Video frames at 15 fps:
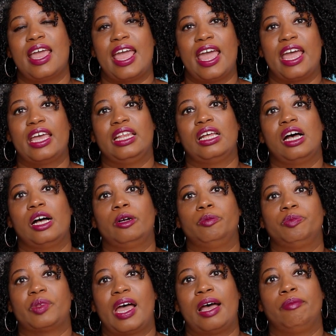and
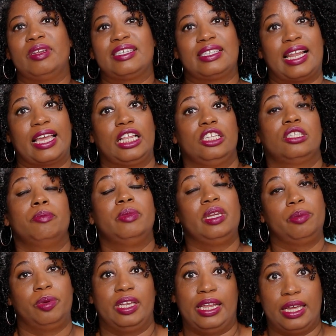um, I'm less likely to
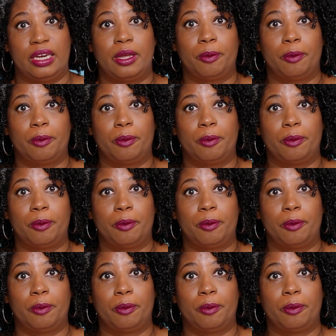manipulate